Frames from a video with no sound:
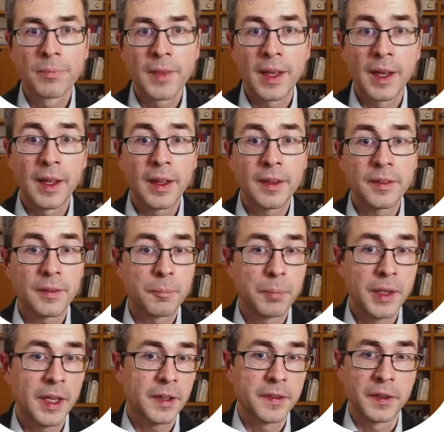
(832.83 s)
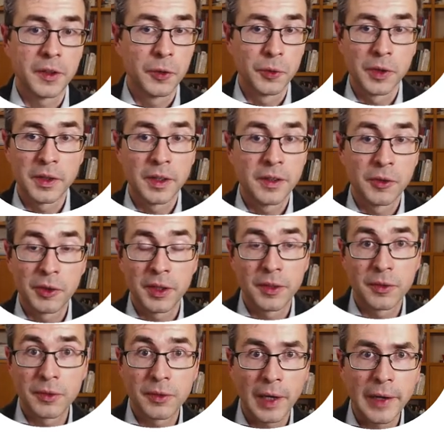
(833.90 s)
and be executed. And you
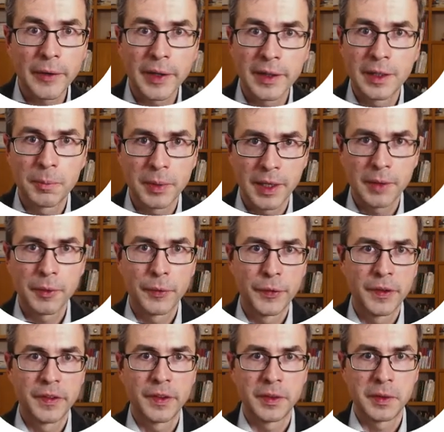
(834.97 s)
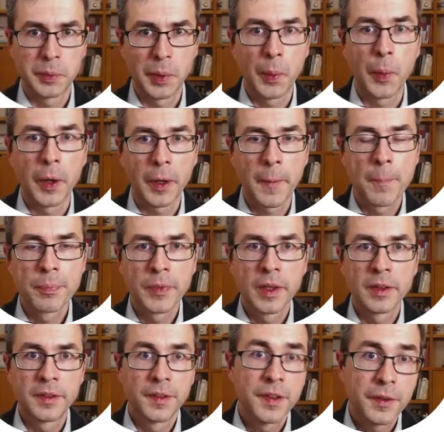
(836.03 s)
can directly play with this and it will work.
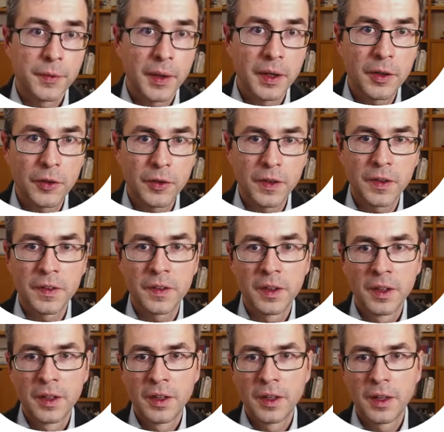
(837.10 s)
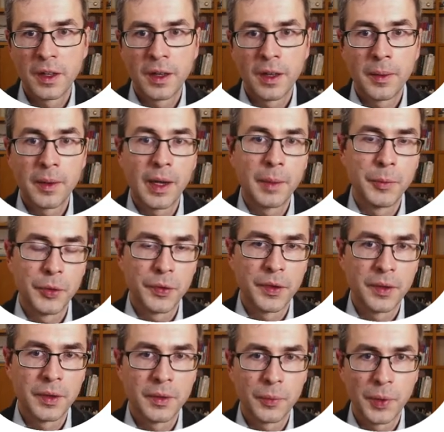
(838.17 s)
Disadvantage is I'm
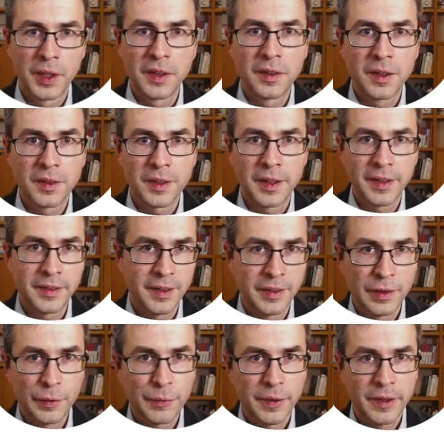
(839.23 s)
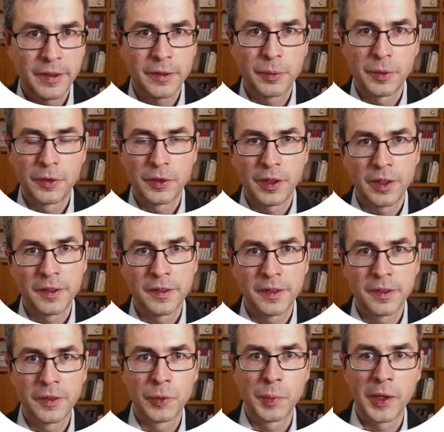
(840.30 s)
using Wikidata identifiers, which are
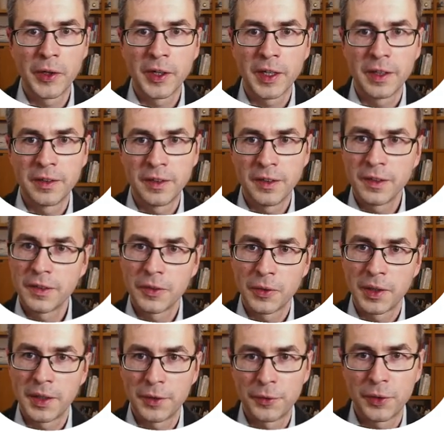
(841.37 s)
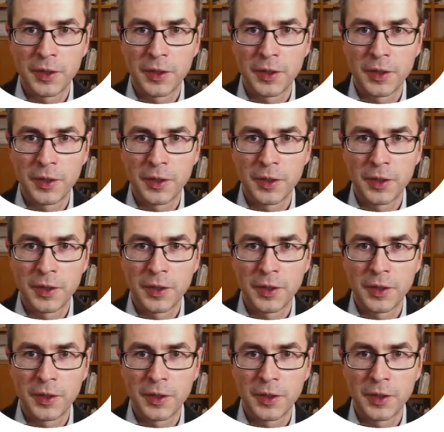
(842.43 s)
these numeric IDs, so I have to